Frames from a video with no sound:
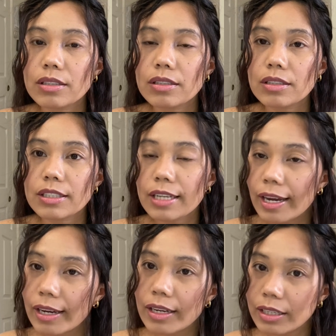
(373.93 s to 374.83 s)

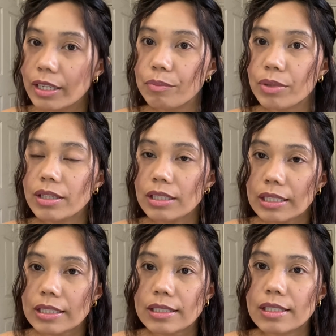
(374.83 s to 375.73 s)
second email
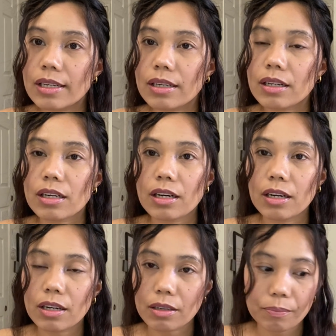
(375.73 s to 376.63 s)
is the
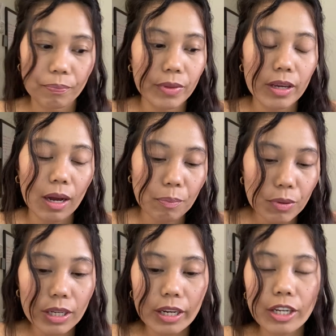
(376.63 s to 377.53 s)

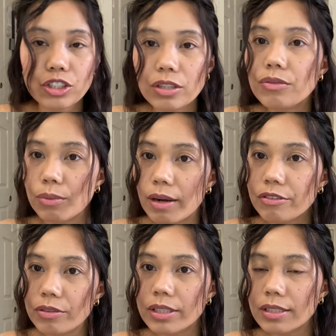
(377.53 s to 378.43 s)
application
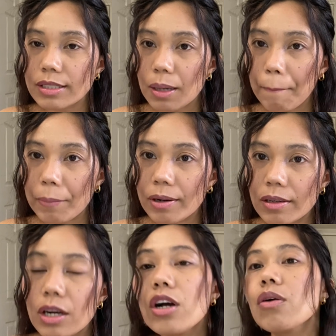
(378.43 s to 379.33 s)
reference number
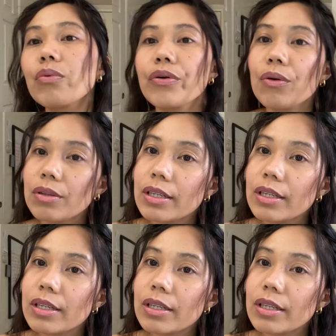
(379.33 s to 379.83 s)
with all the